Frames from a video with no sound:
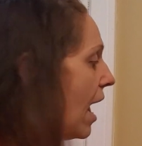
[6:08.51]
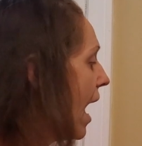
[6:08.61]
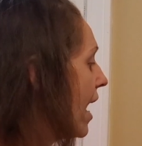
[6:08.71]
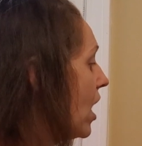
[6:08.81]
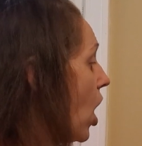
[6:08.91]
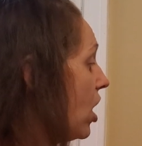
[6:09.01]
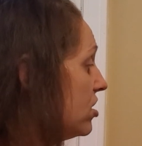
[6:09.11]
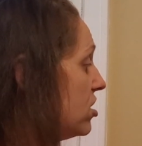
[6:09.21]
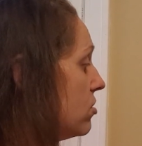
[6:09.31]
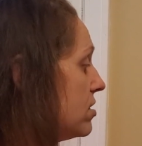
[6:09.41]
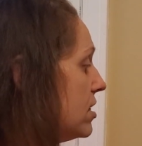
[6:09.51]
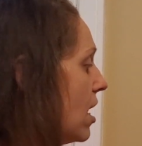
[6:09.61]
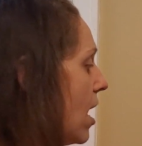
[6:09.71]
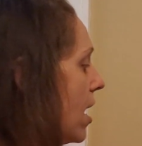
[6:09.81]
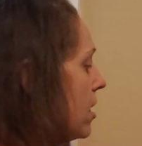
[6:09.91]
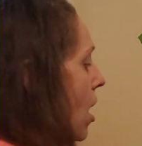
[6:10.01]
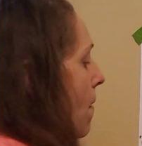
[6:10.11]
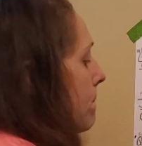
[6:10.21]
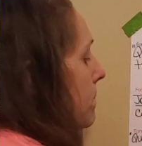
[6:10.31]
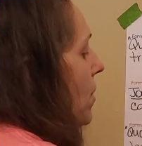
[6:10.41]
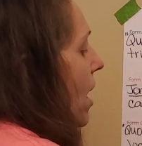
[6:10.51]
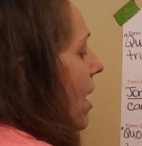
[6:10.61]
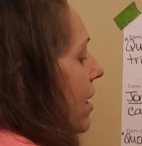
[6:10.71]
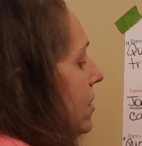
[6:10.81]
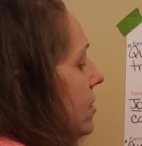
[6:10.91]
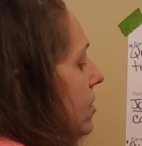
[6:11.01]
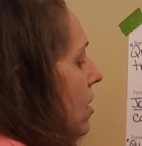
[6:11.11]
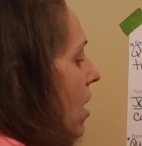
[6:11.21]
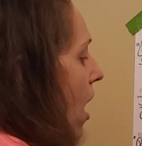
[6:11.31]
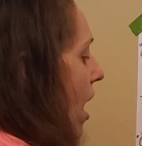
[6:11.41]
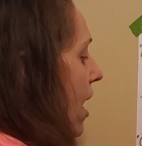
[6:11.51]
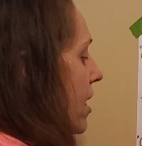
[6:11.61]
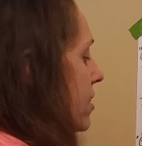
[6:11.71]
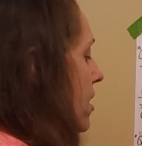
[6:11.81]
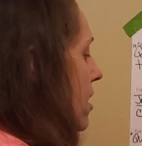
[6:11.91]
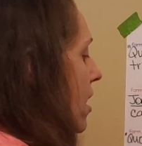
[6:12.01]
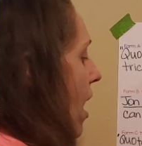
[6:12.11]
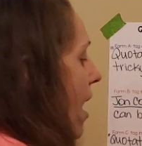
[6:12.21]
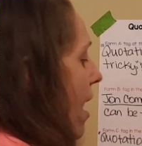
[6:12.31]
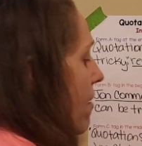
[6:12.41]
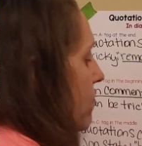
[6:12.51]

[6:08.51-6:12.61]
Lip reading: He also said, but I think I have